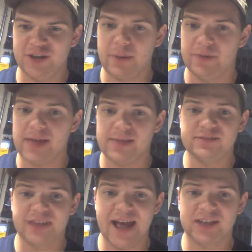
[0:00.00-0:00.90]
Again, with that
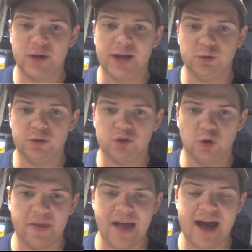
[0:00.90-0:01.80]
left hand, so I do
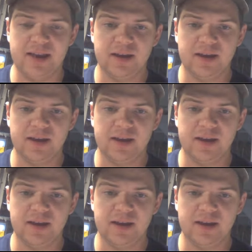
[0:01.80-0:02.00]
enjoy that